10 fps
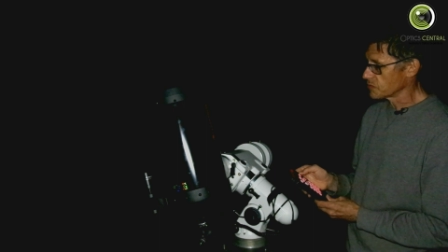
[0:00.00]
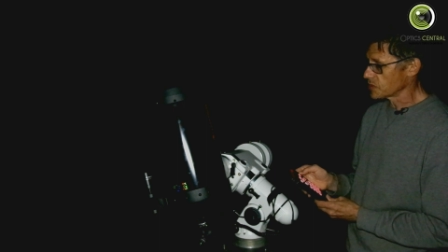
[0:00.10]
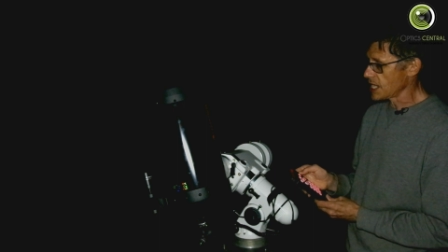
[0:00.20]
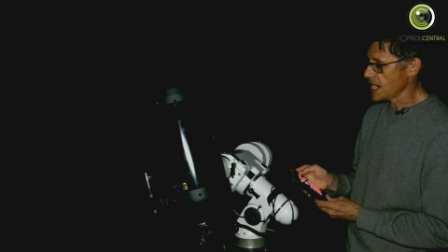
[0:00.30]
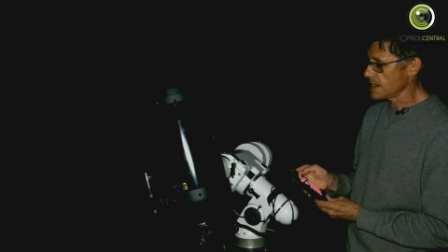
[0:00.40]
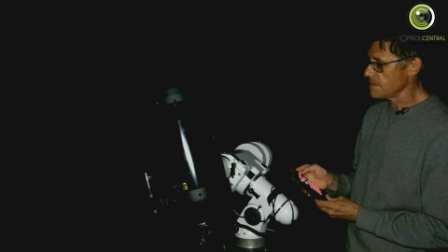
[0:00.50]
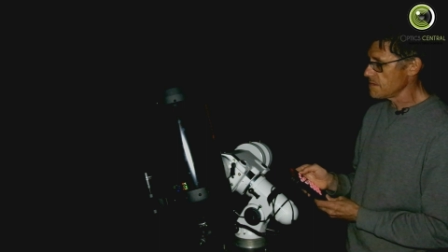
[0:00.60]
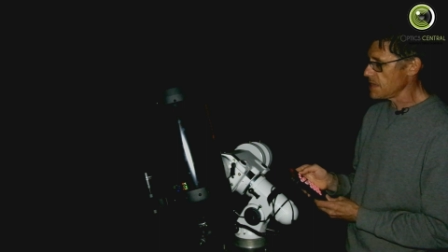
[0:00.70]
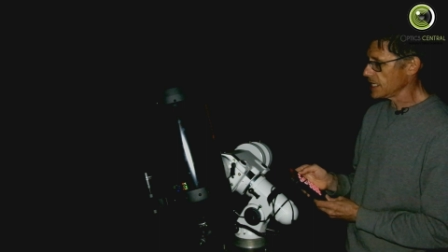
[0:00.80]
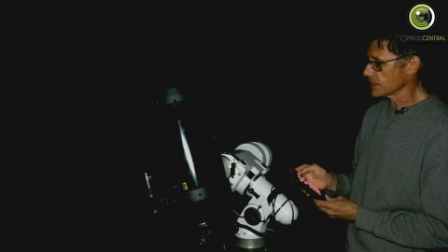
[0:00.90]

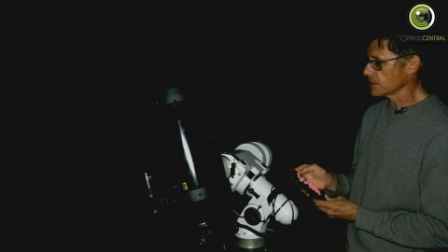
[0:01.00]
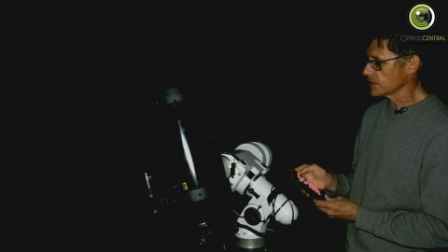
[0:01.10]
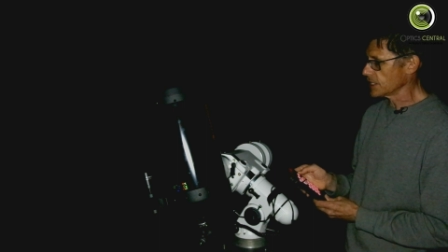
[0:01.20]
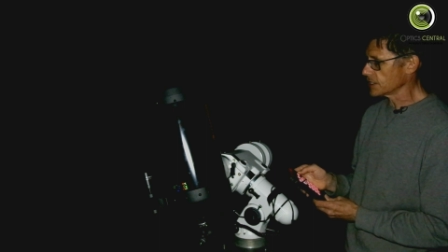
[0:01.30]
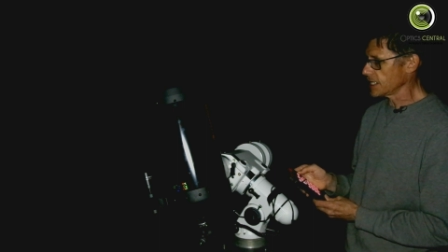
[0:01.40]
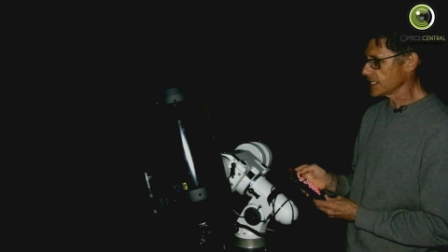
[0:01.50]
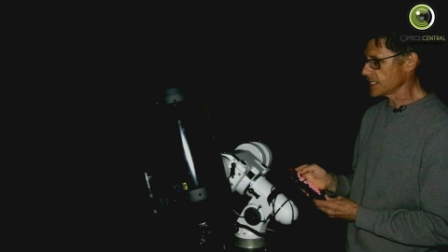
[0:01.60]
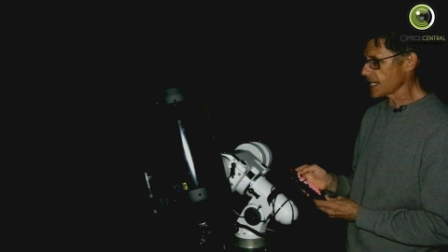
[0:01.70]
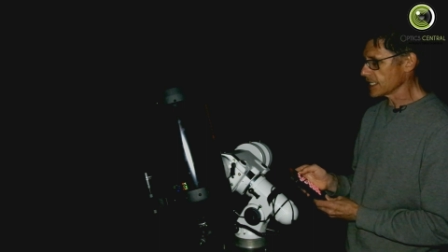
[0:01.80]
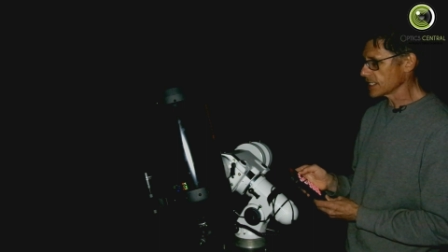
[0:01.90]
10 minutes and 16
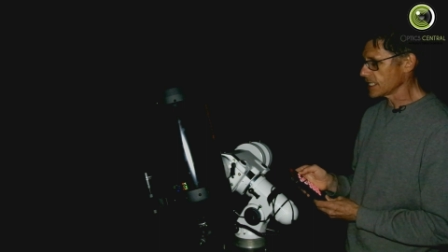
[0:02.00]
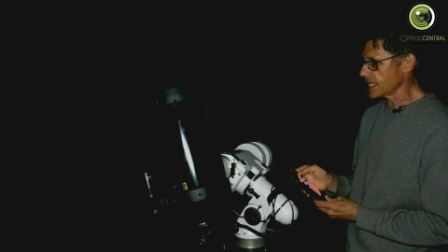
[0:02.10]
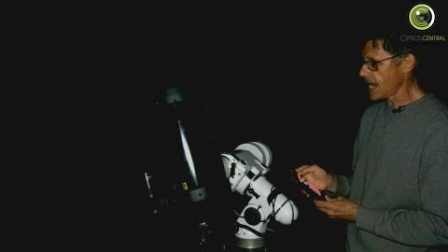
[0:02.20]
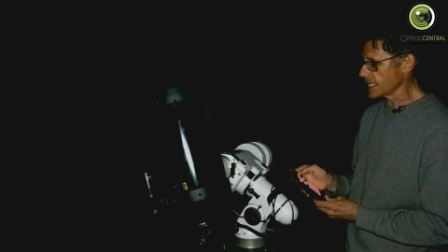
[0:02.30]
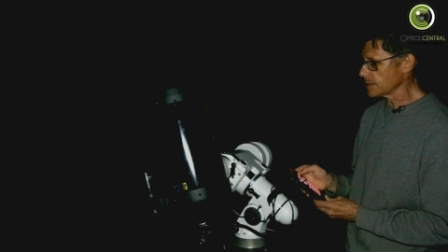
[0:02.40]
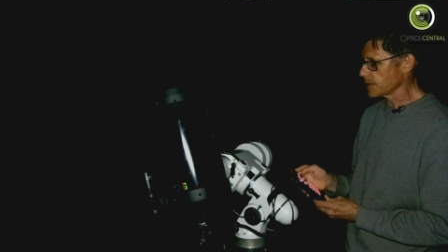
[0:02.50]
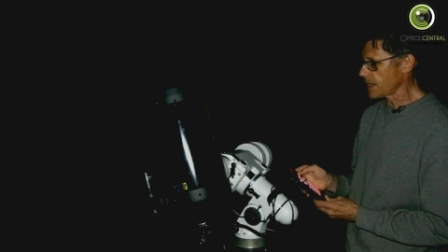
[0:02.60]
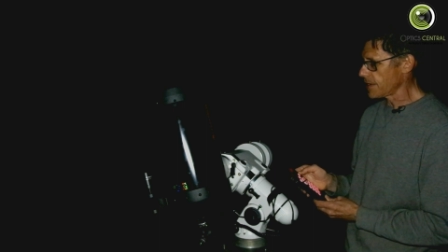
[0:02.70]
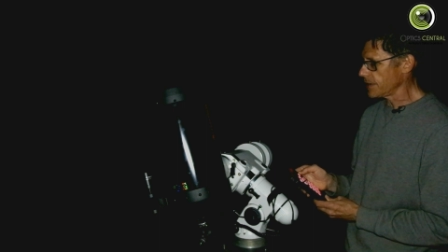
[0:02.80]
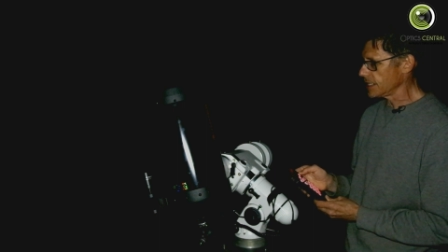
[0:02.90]
seconds and the azimuth
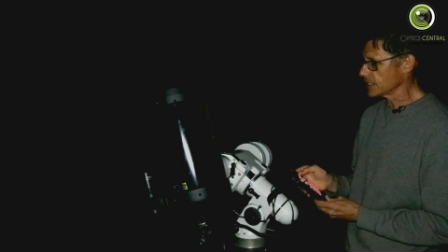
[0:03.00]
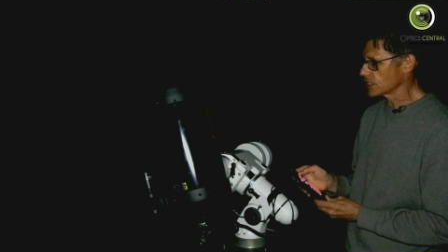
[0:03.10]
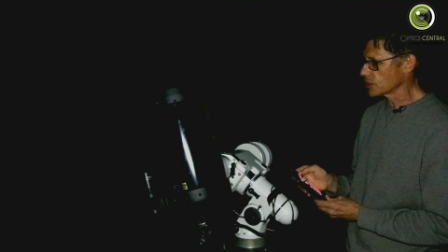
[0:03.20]
error is